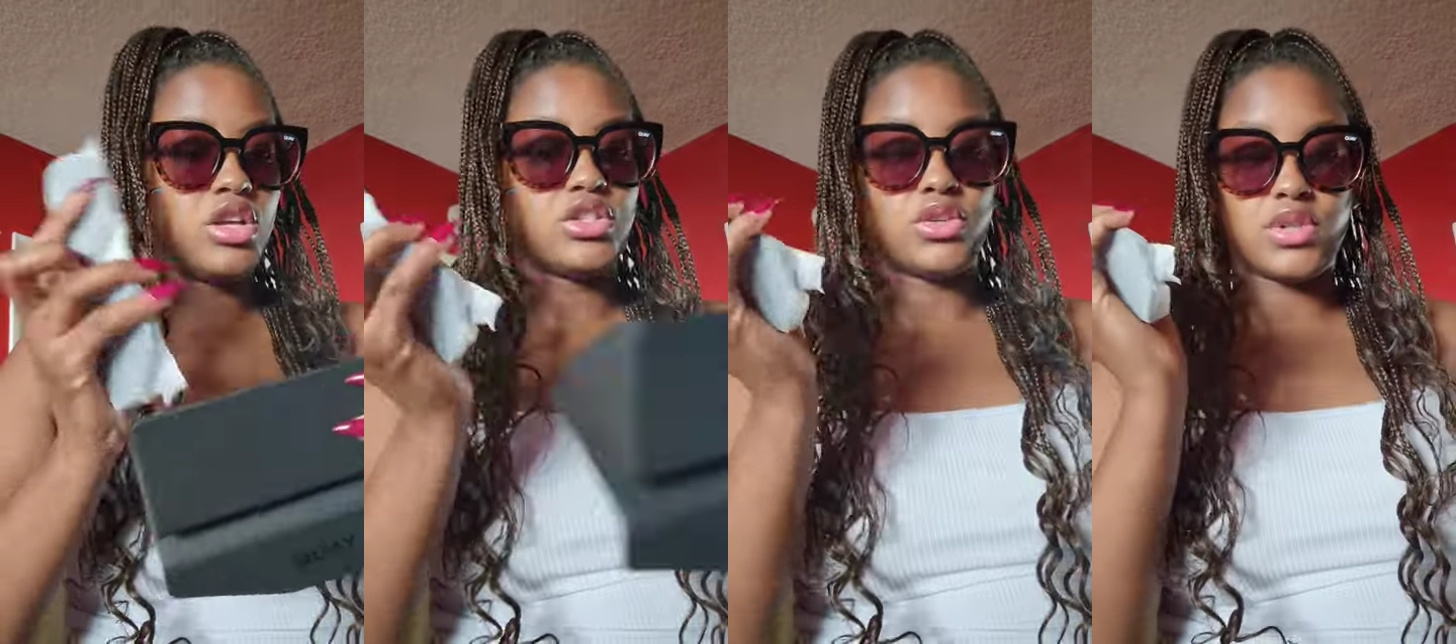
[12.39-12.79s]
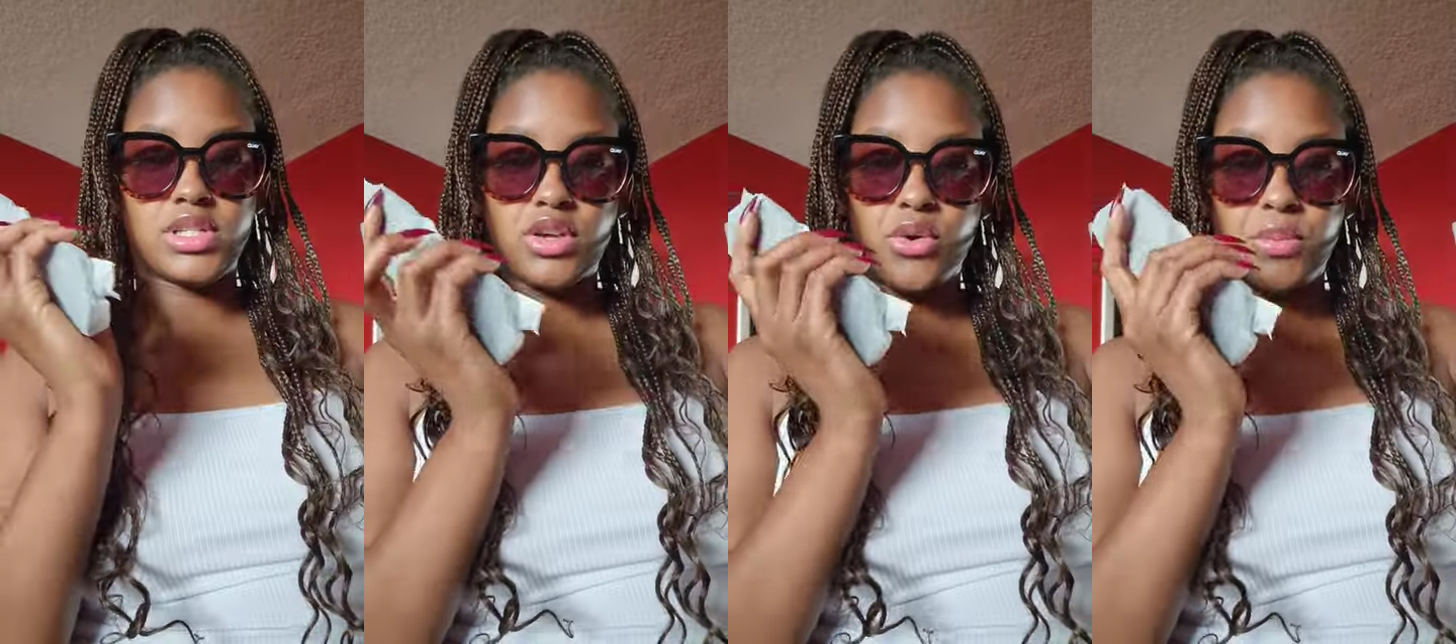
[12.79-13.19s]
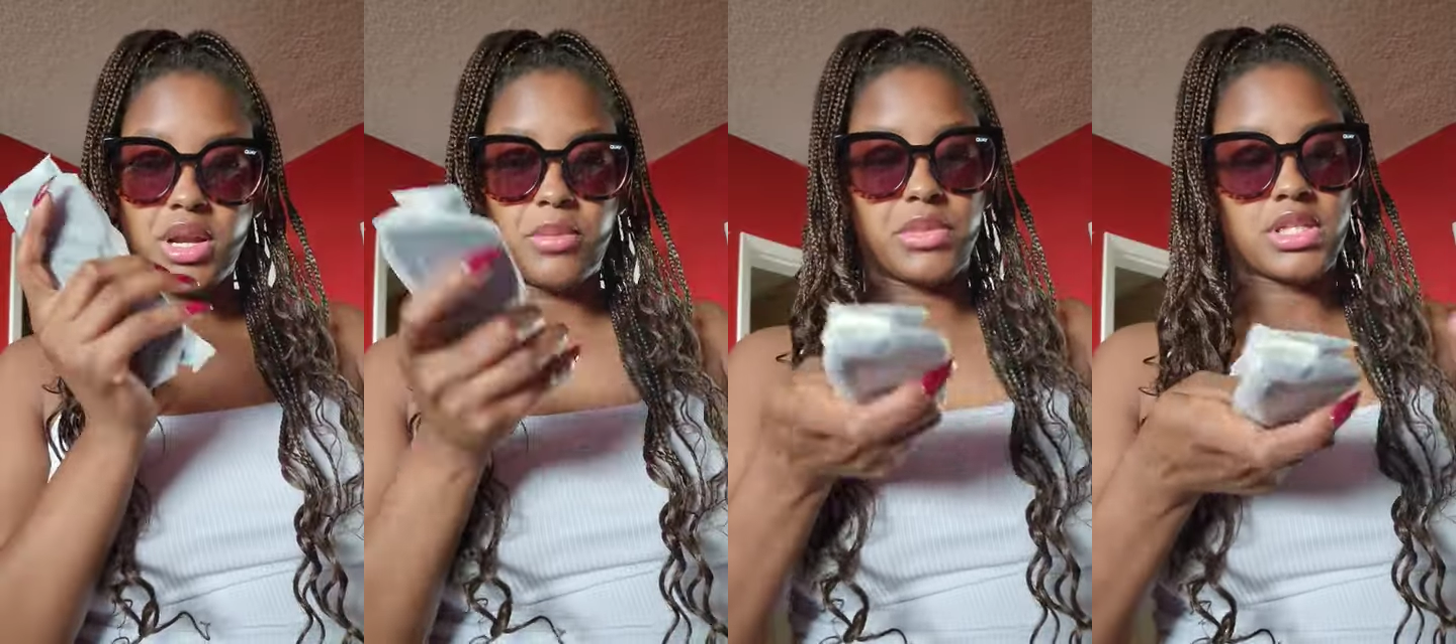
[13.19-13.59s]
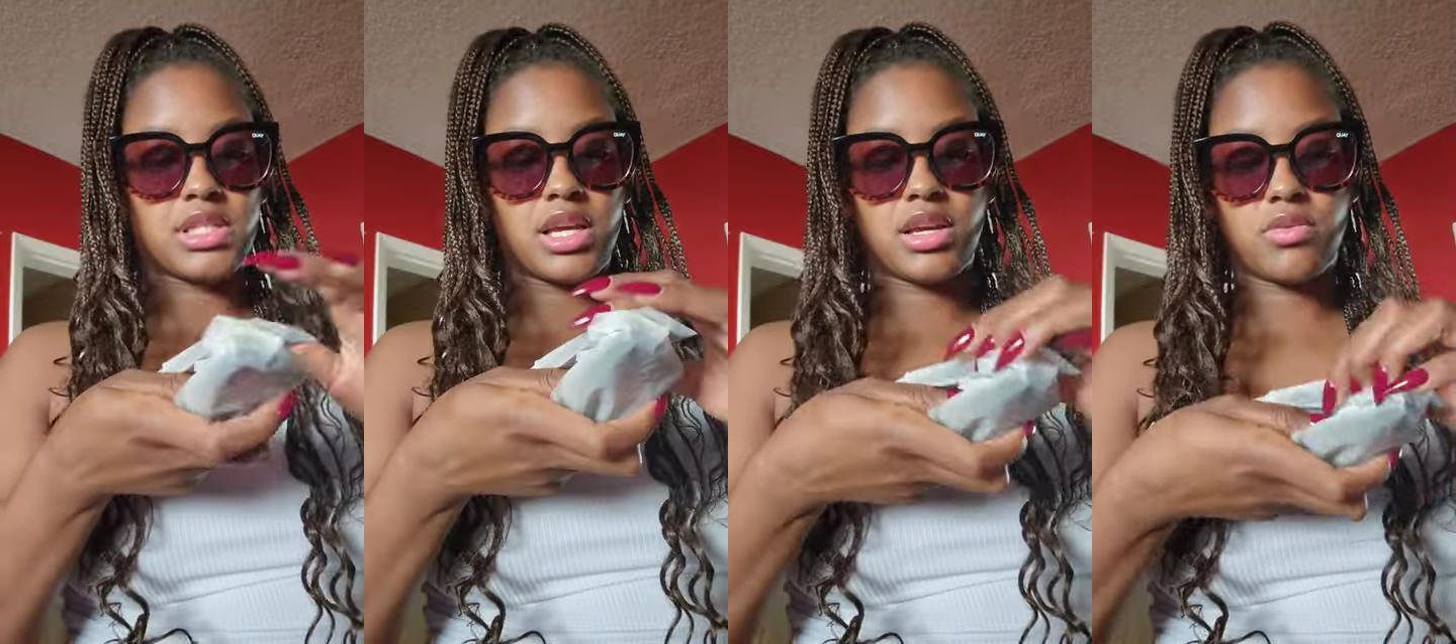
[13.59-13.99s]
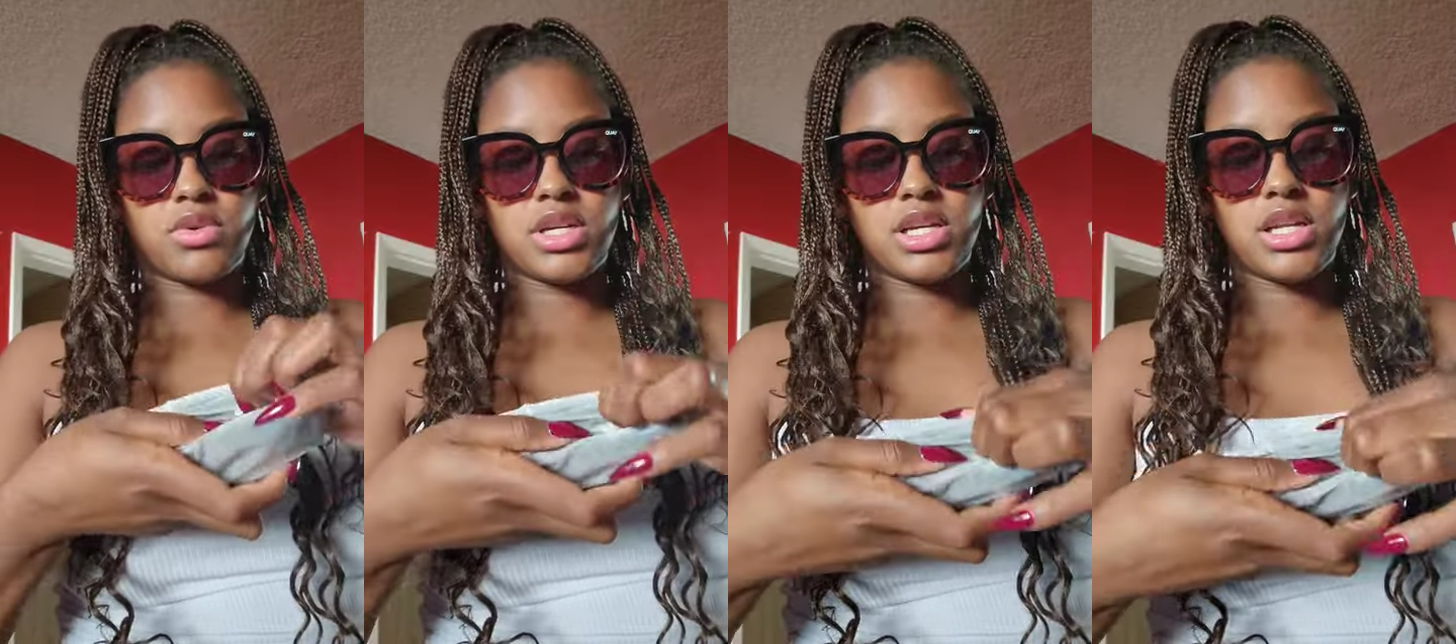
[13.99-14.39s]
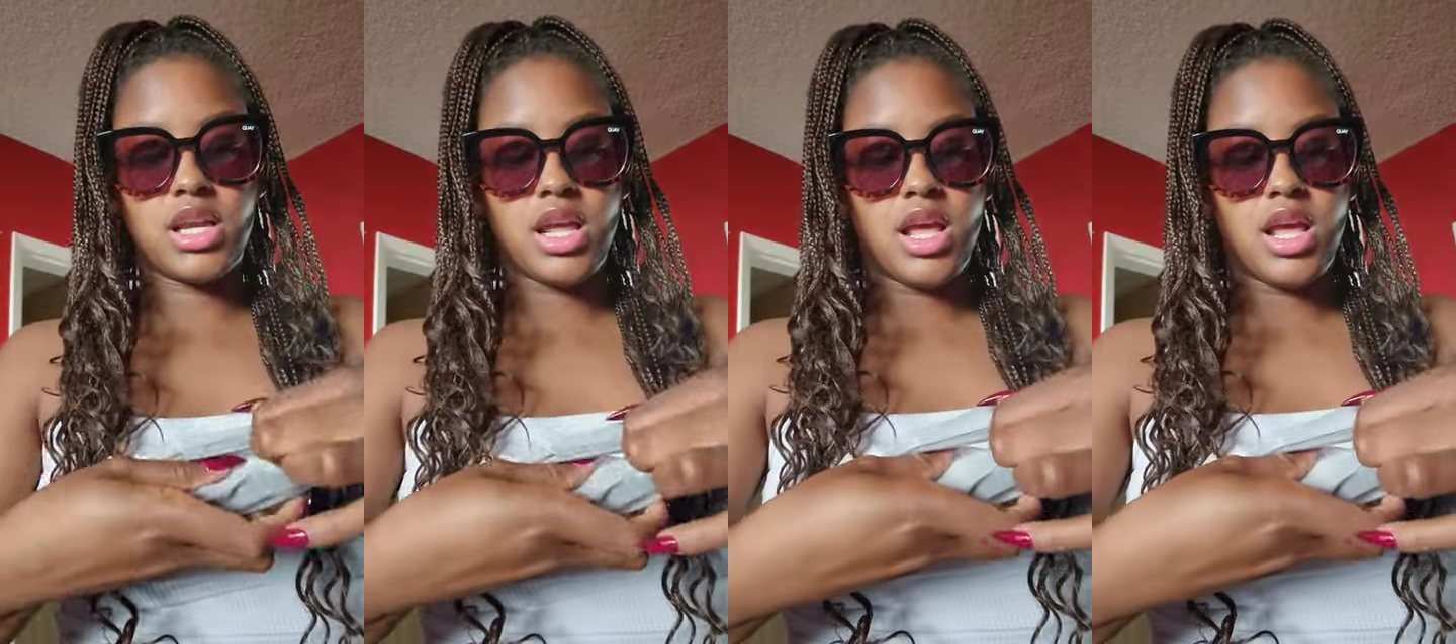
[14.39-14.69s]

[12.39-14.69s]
So let's open up the second one.